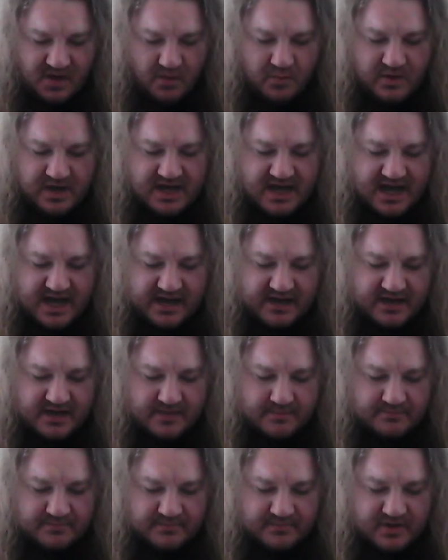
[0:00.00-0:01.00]
we got
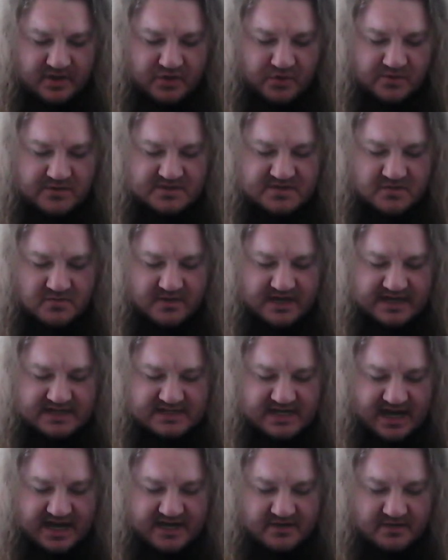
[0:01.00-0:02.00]
the Cruiserweight
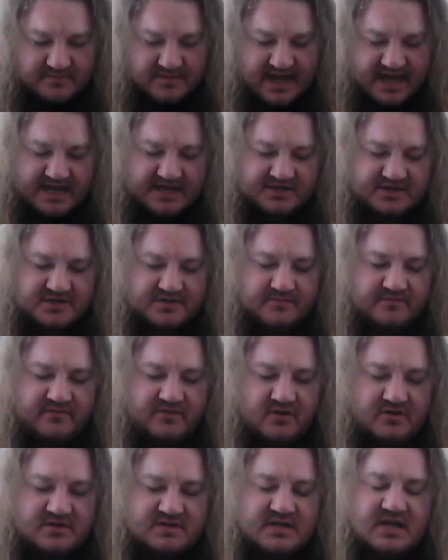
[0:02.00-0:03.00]
title match
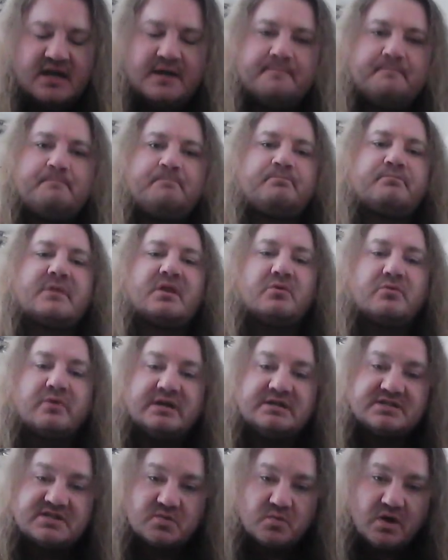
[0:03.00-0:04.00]
versus
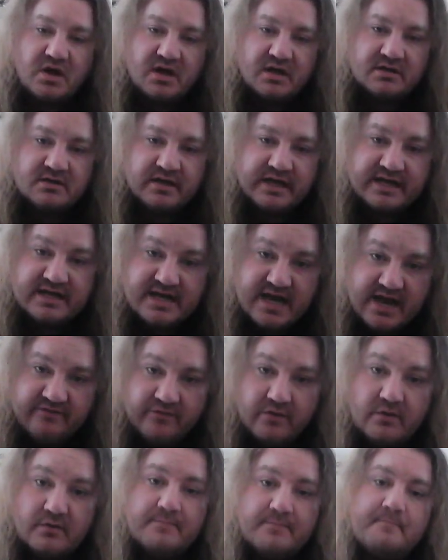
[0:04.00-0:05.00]
Rich Swann and
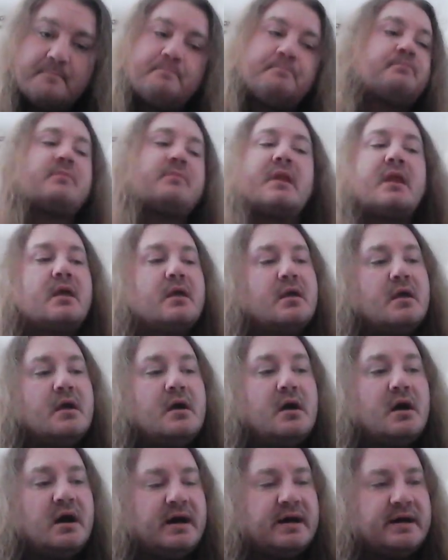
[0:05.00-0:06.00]
Neville.
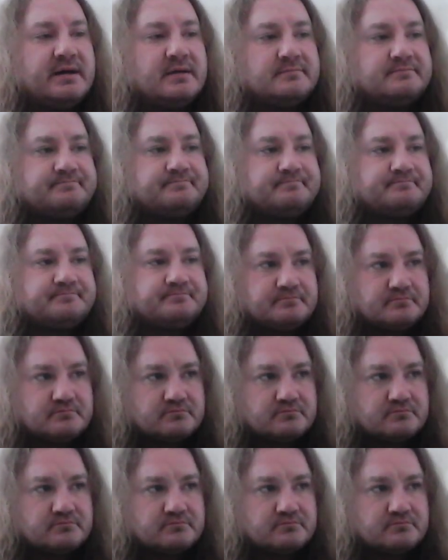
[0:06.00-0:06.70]
You